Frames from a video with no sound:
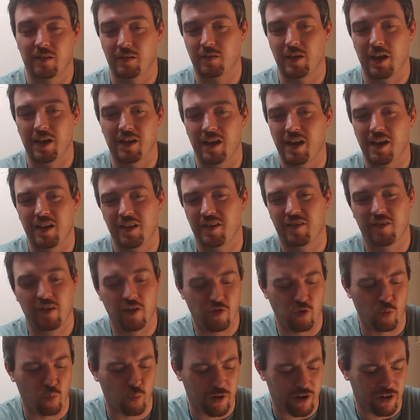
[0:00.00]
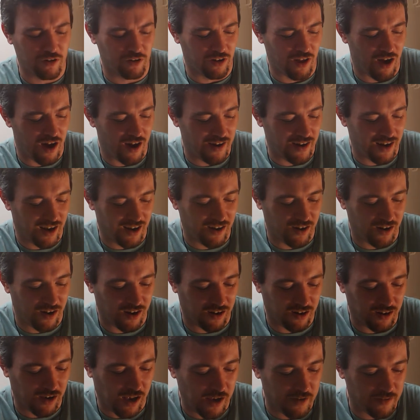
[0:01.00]
It's such a weird line.
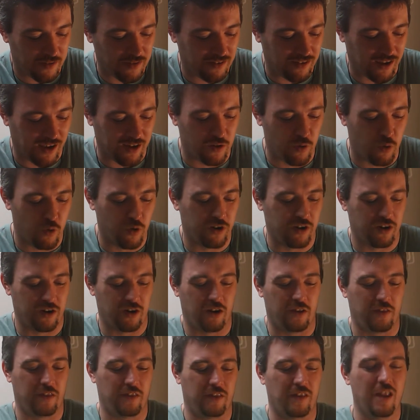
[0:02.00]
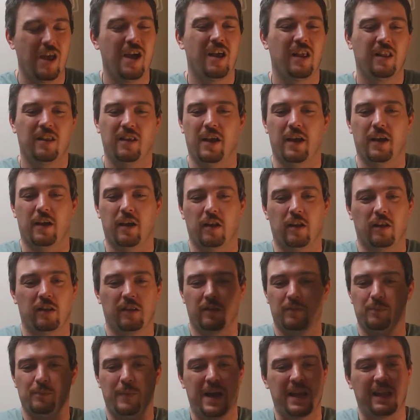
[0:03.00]
I don't know. I caught it on, like,
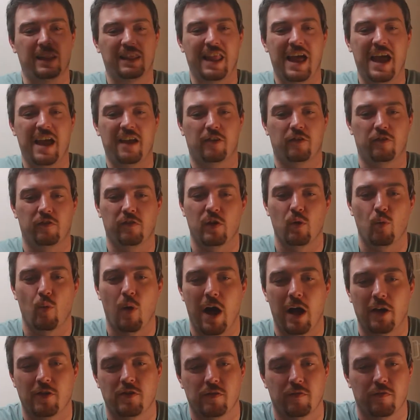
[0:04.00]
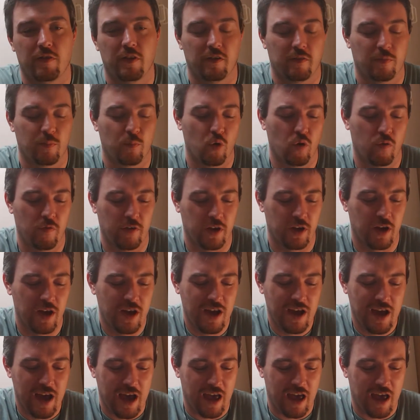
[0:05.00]
my last rewatch of this movie.